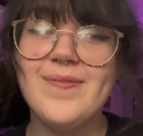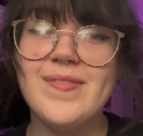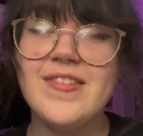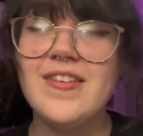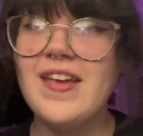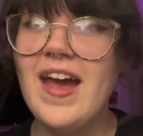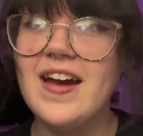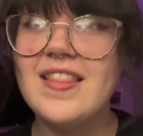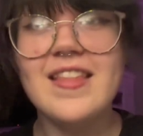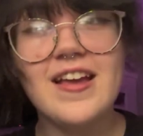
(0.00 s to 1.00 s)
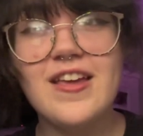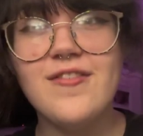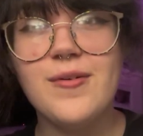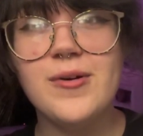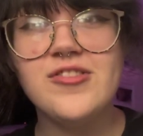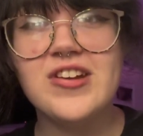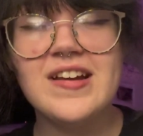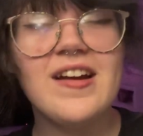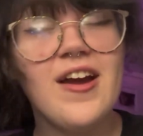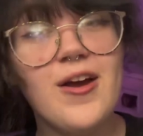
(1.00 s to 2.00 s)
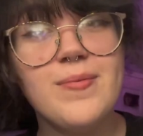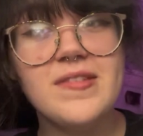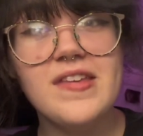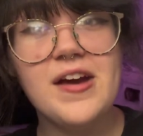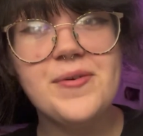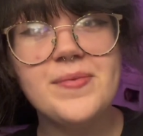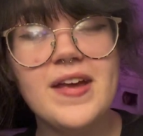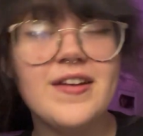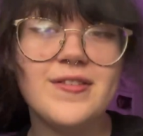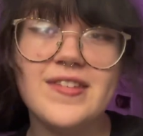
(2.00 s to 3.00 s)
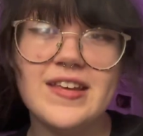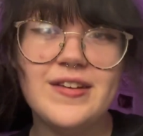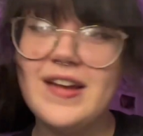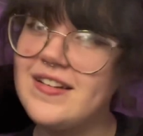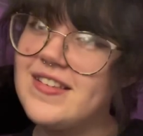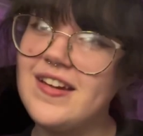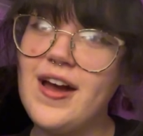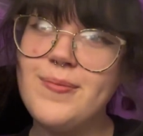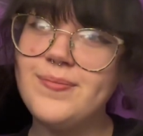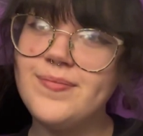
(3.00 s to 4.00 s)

So yeah, thank you for watching. I hope this helped, and I'll see you next time.